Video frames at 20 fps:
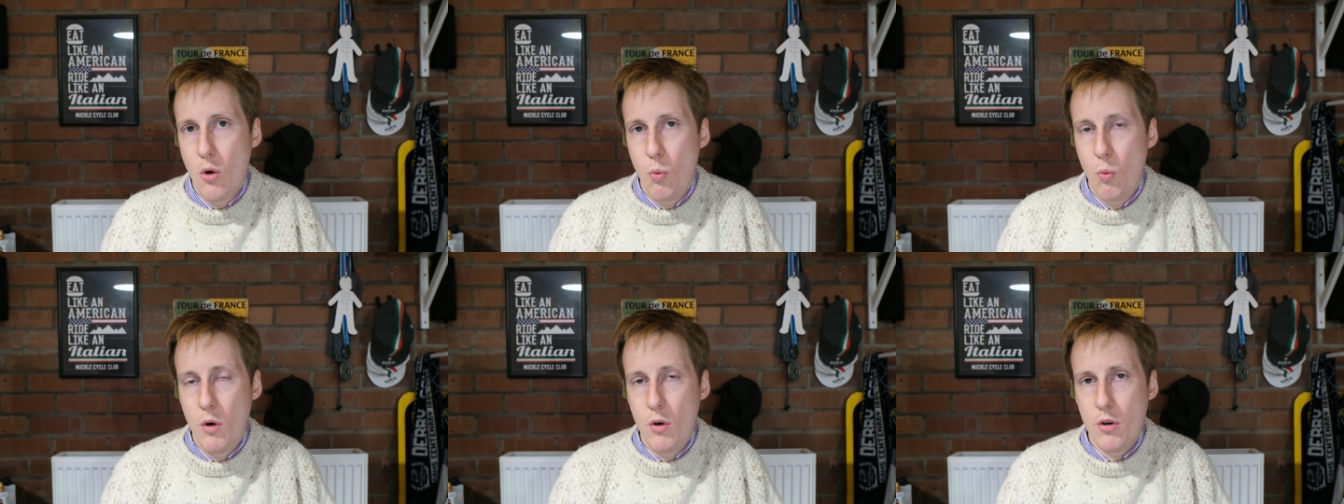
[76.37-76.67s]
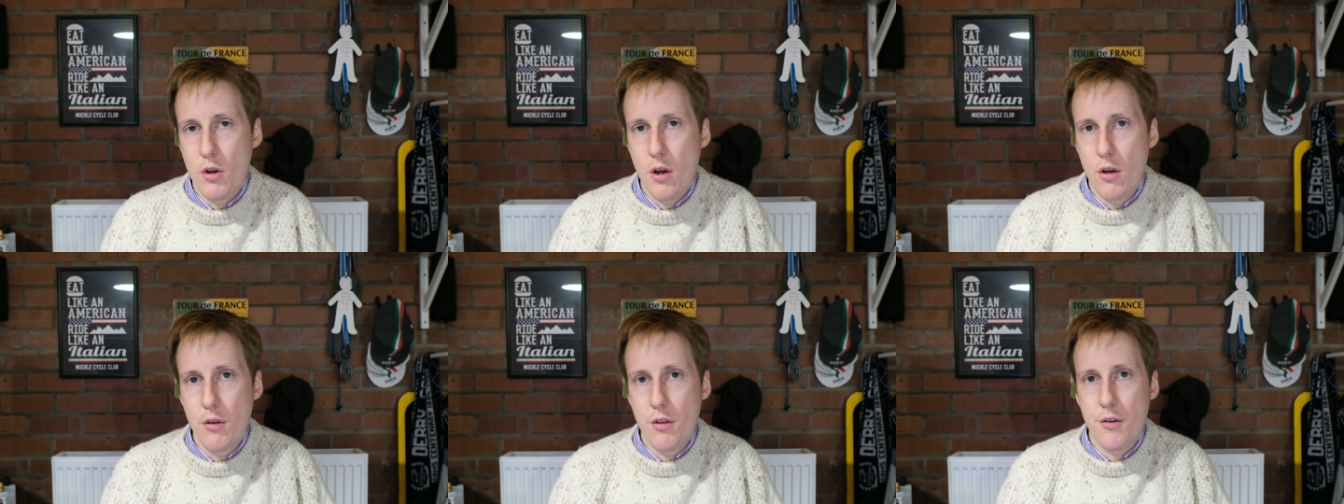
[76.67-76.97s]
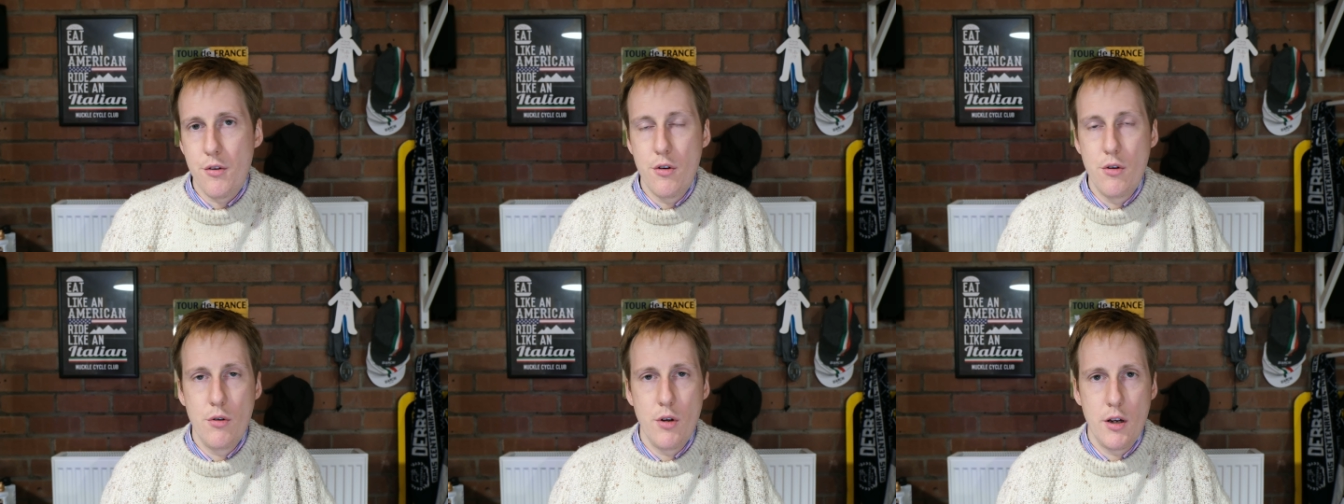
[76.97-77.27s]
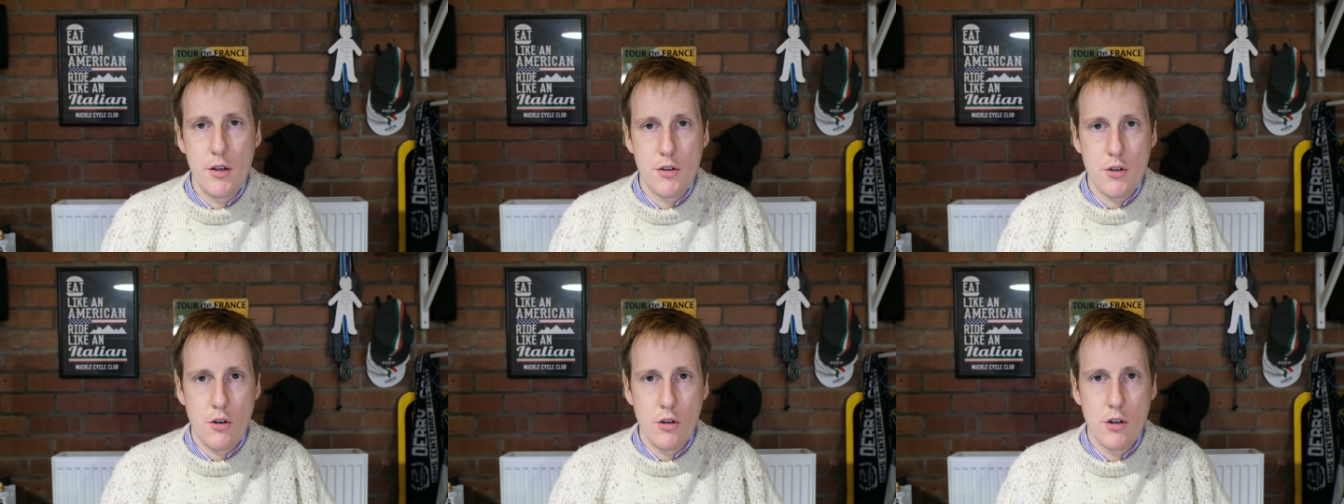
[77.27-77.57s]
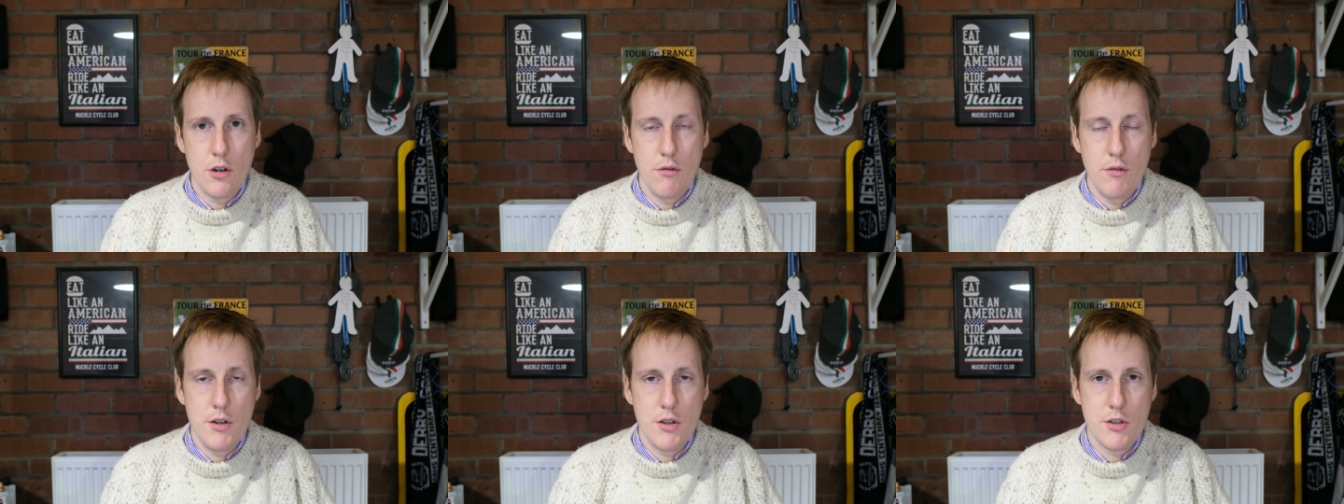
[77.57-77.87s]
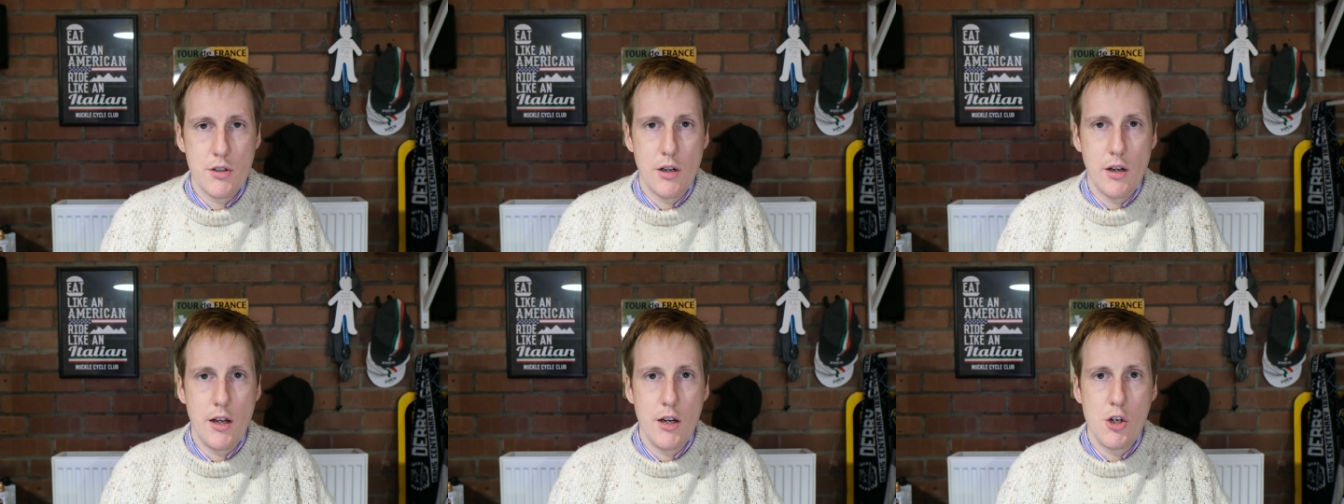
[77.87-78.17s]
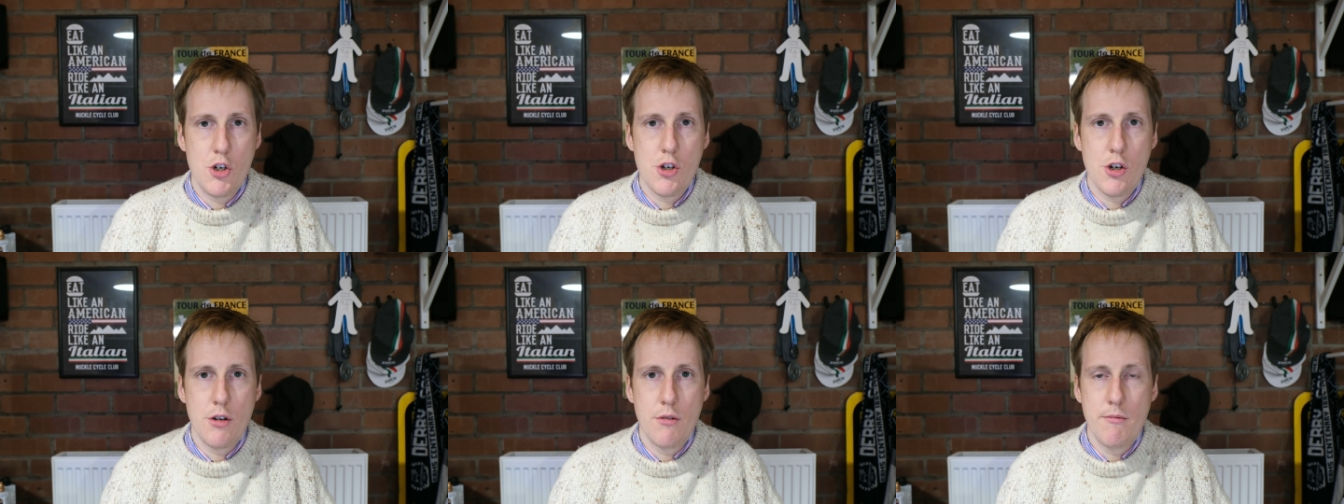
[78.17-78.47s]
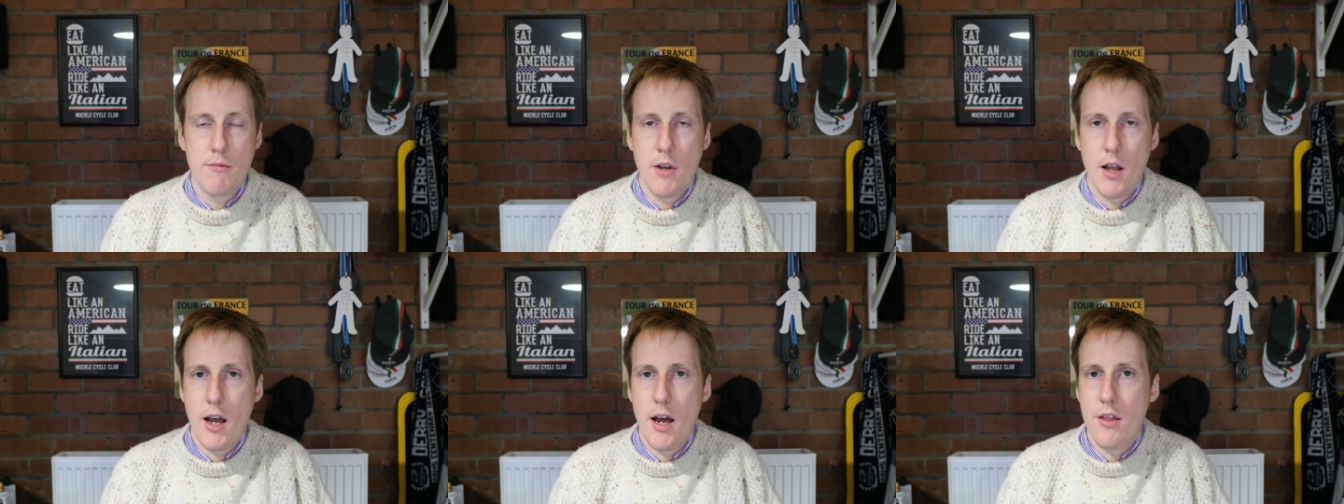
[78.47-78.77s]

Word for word: We'll go through a Docker installation,